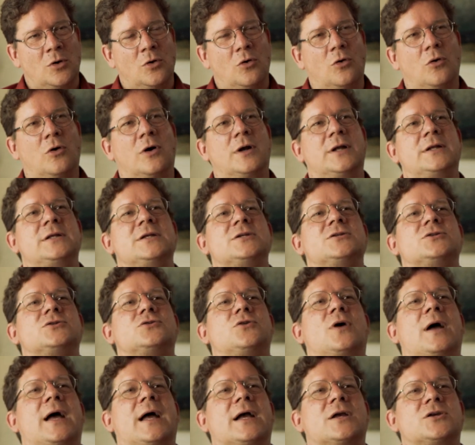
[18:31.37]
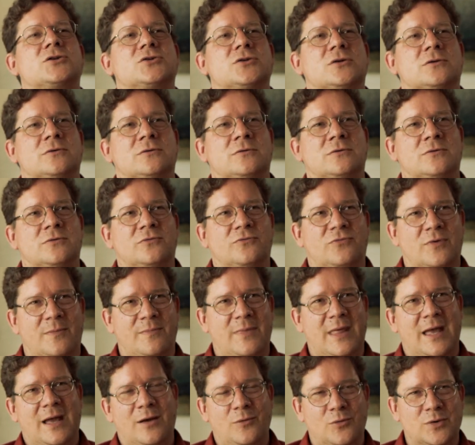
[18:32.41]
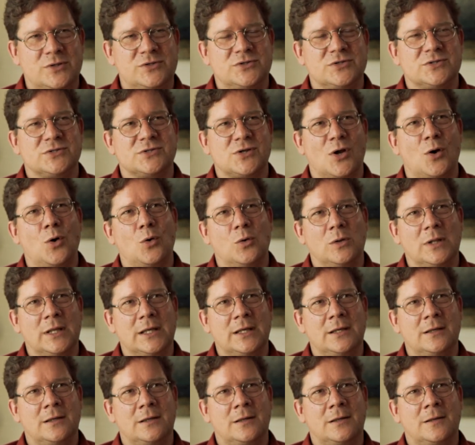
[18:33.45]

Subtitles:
or a distraction from that which is holy,